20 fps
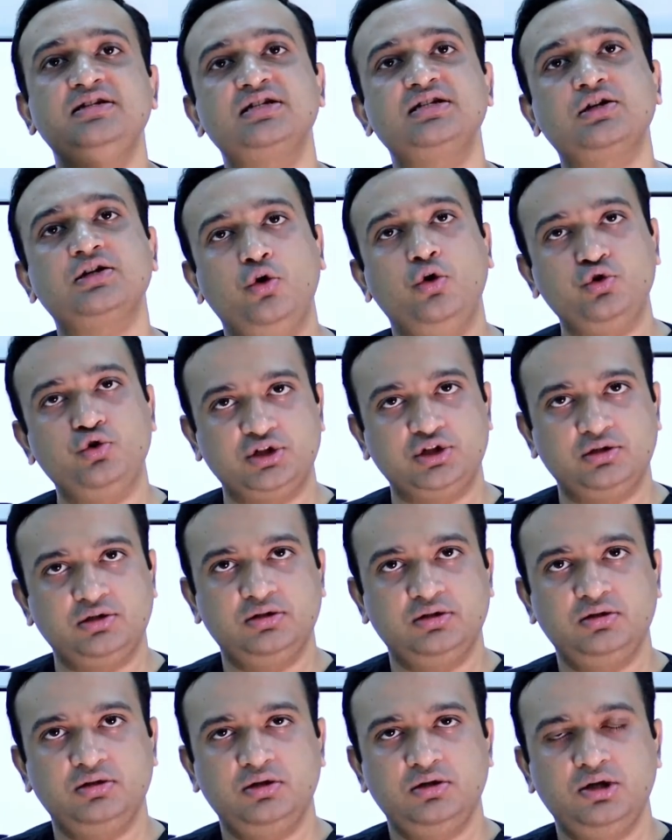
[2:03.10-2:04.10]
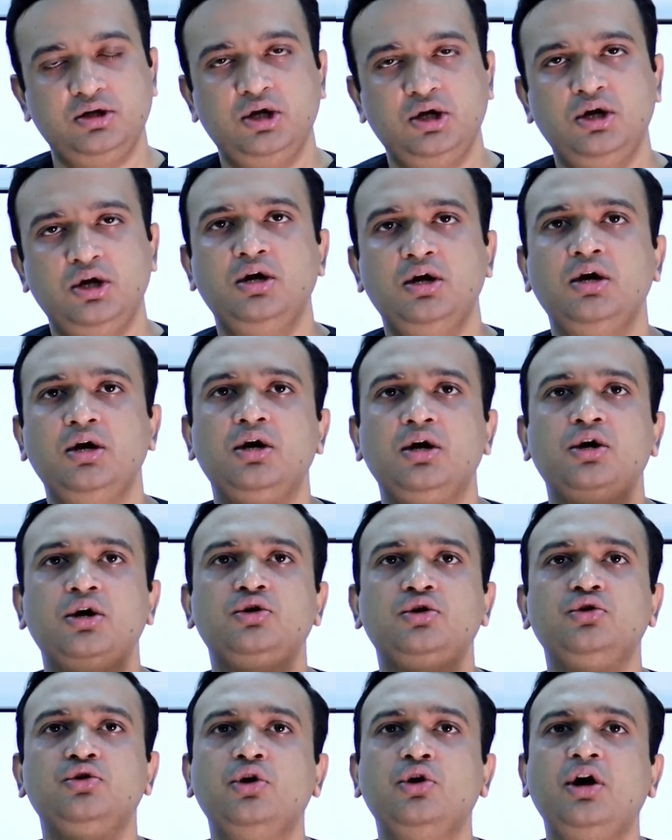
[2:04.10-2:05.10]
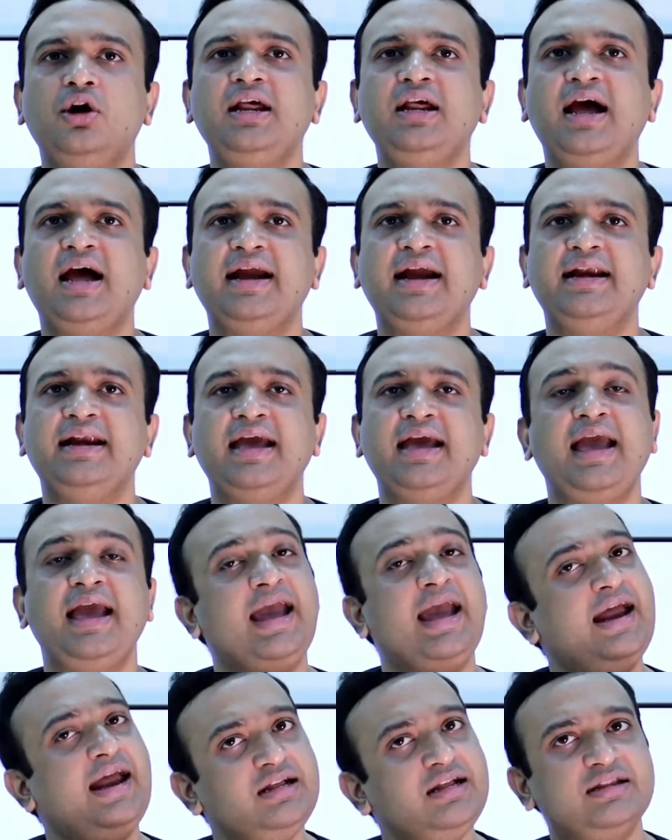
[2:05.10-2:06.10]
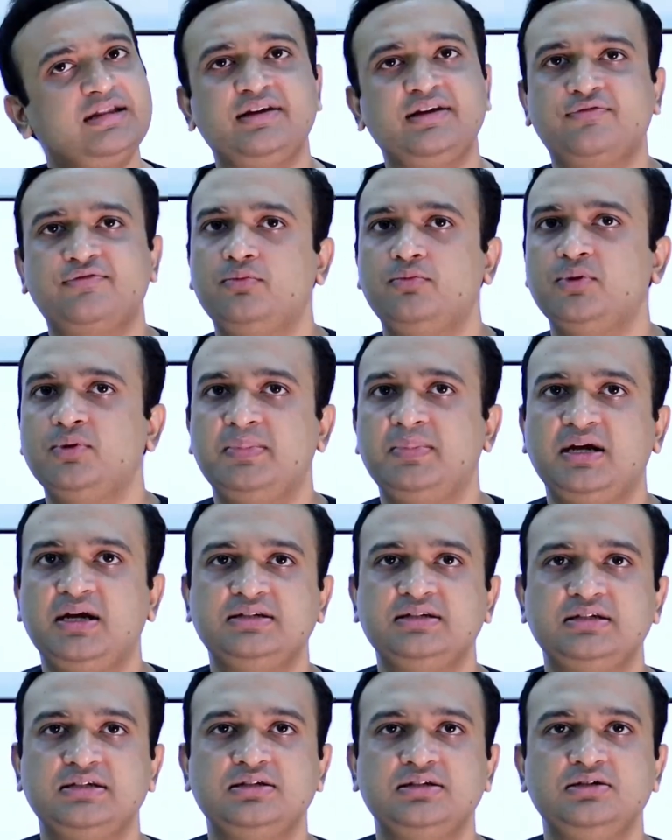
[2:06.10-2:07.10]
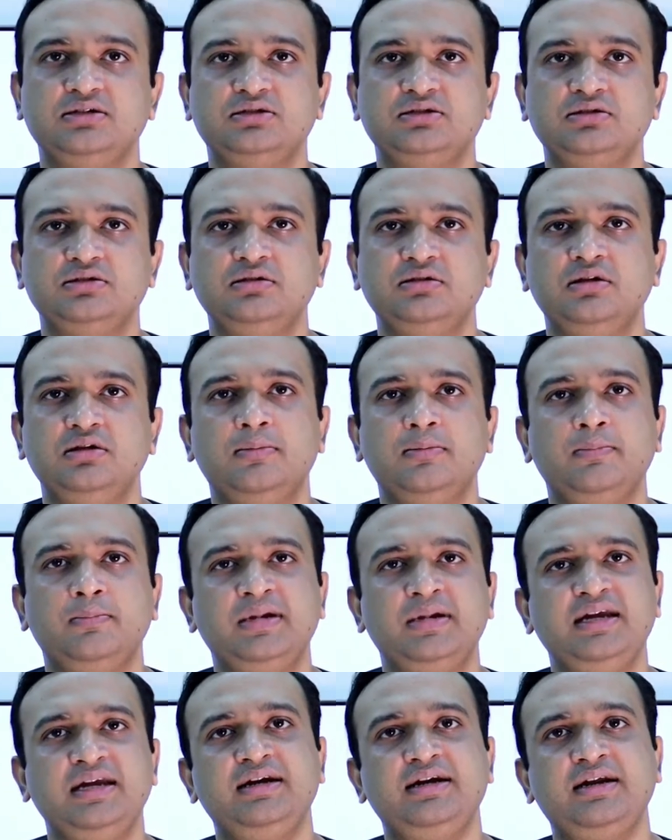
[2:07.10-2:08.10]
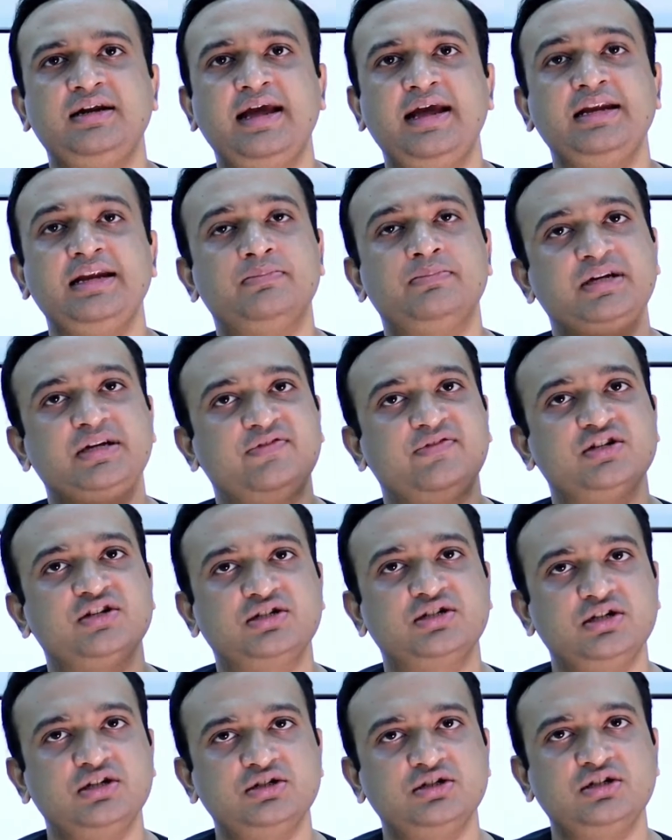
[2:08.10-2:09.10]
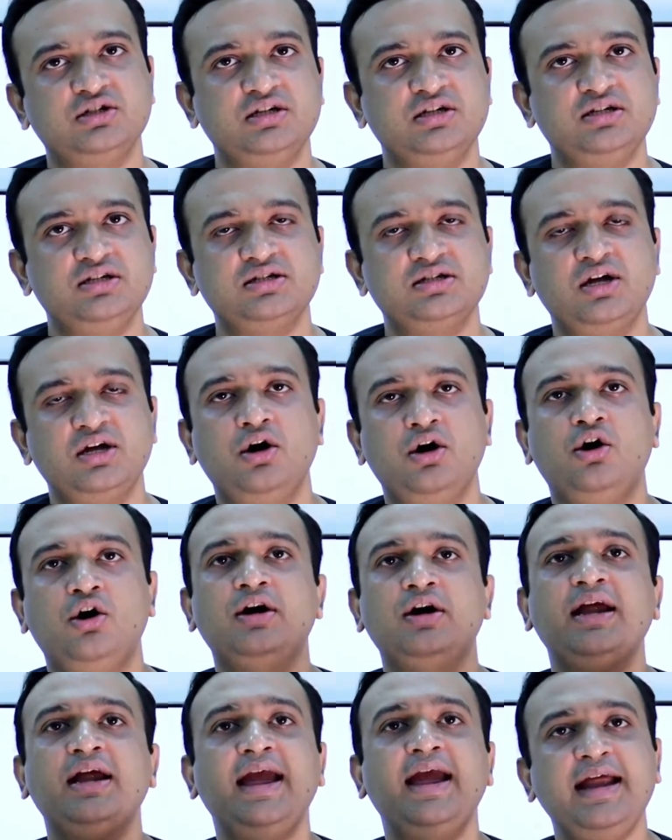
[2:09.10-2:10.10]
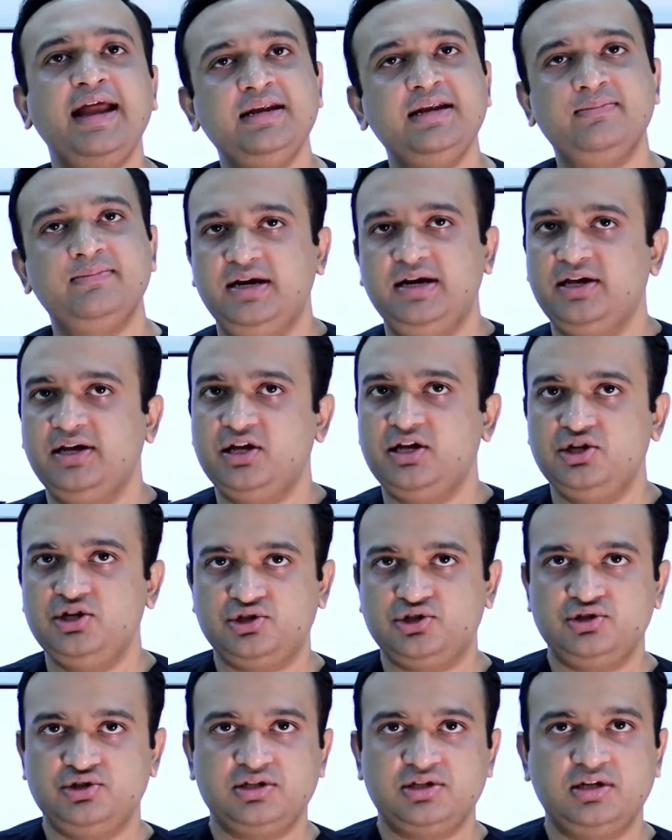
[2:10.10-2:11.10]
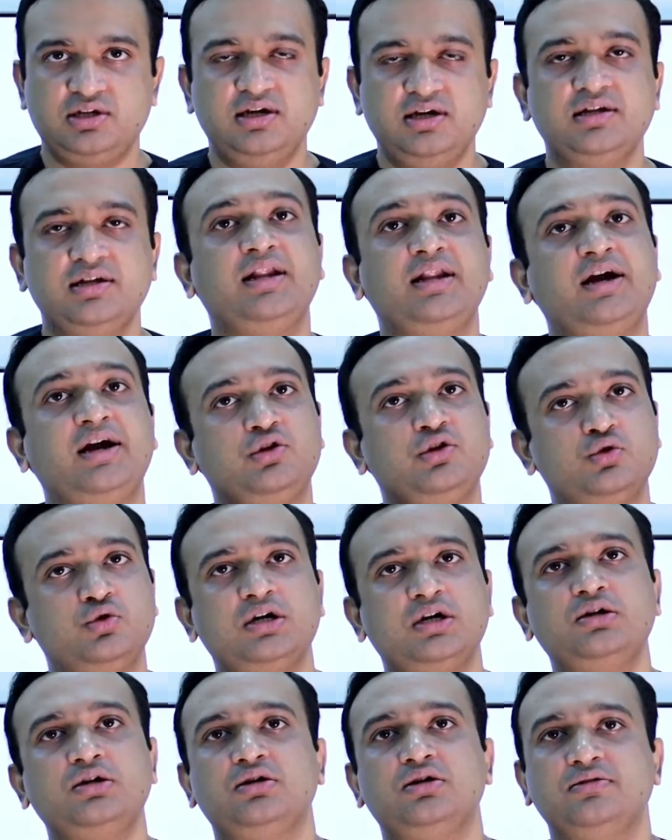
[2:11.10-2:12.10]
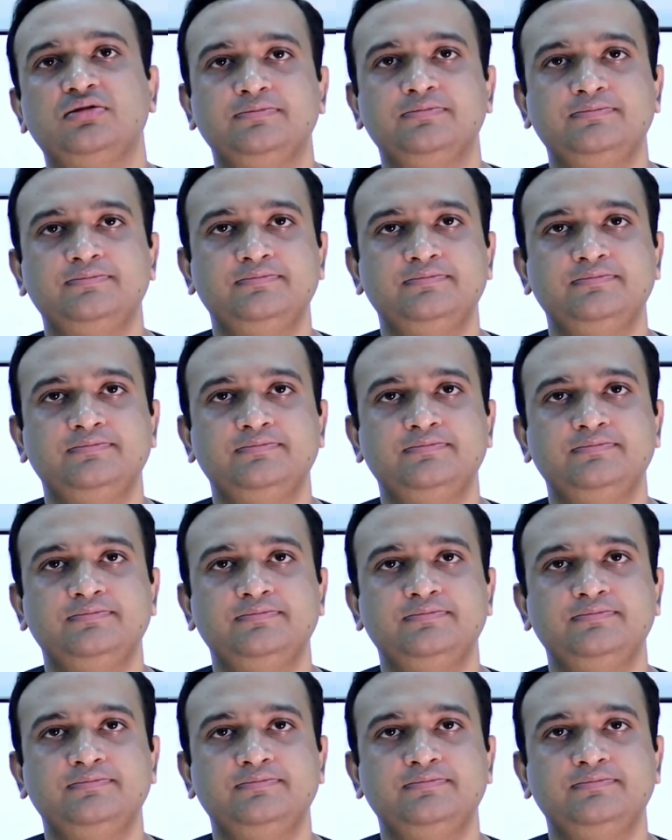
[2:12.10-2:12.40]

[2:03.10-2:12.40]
disclosure. Do not hide anything from your plastic surgeon, be it any previous surgeries or any medications that you are on.